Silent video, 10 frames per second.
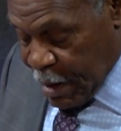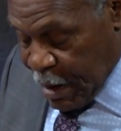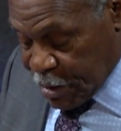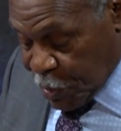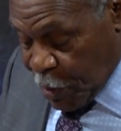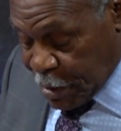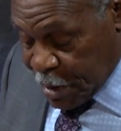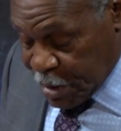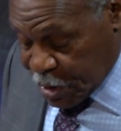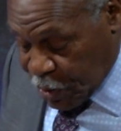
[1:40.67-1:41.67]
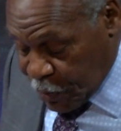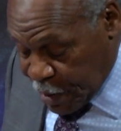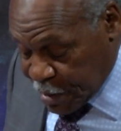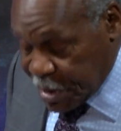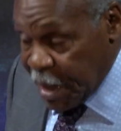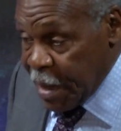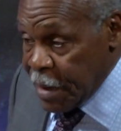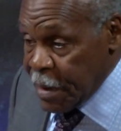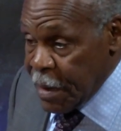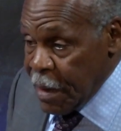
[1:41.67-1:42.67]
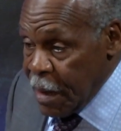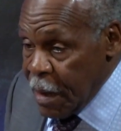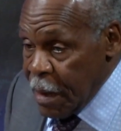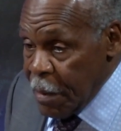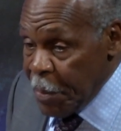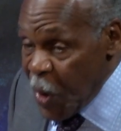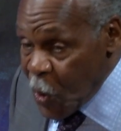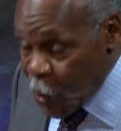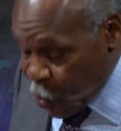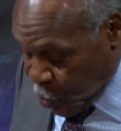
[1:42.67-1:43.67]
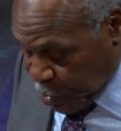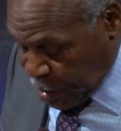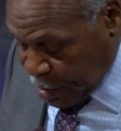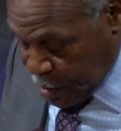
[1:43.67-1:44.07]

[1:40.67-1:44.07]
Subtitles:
As one historian said, bold.